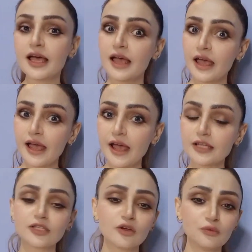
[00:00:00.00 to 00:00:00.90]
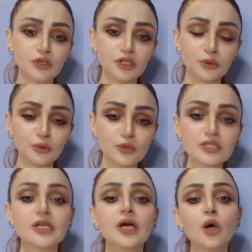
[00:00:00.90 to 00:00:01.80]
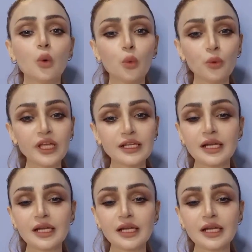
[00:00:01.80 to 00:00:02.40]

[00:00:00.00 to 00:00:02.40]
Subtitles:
and we use will